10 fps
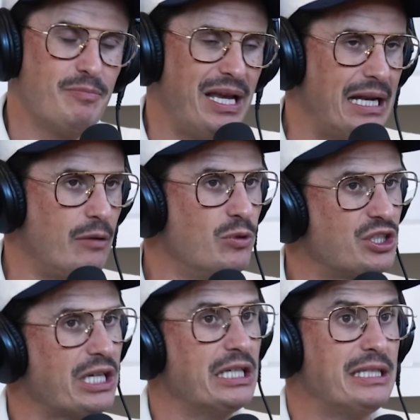man, I
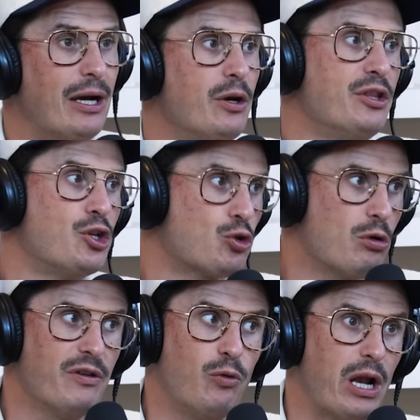wish I could tell you the
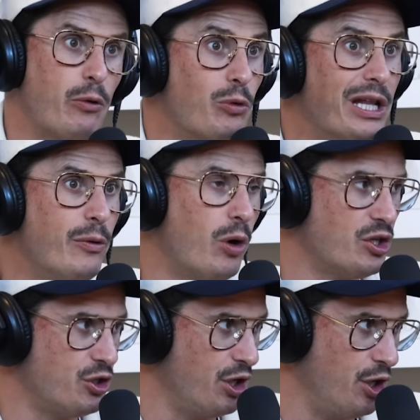truth of what I really
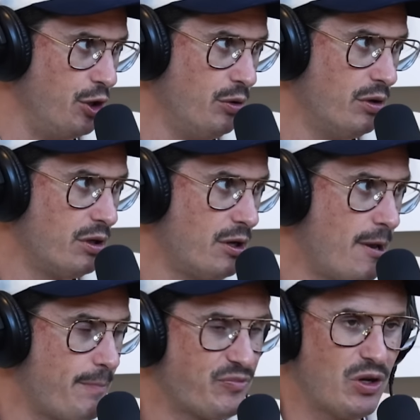wanted you to do. Yeah.
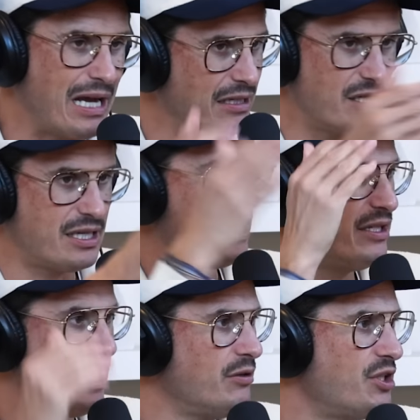No, God just,
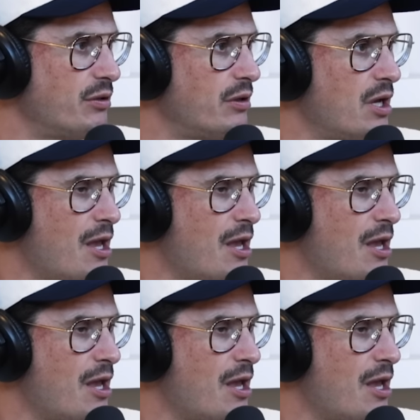He tells you.